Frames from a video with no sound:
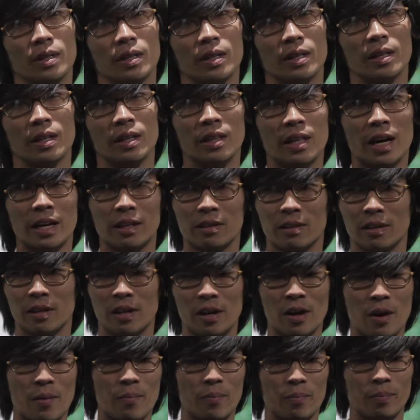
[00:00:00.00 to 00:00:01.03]
that
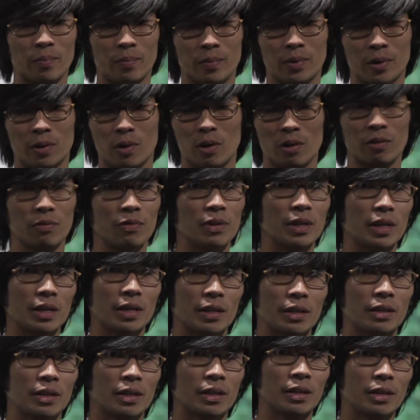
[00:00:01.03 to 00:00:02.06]
conflict
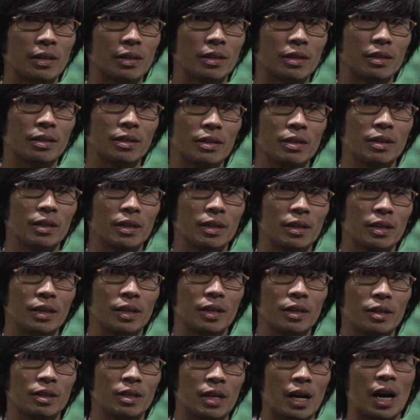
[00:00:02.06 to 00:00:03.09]
in
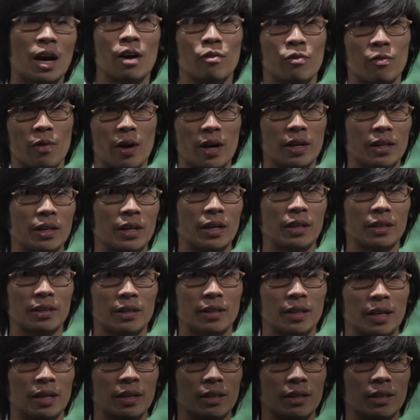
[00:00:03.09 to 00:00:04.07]
that I find at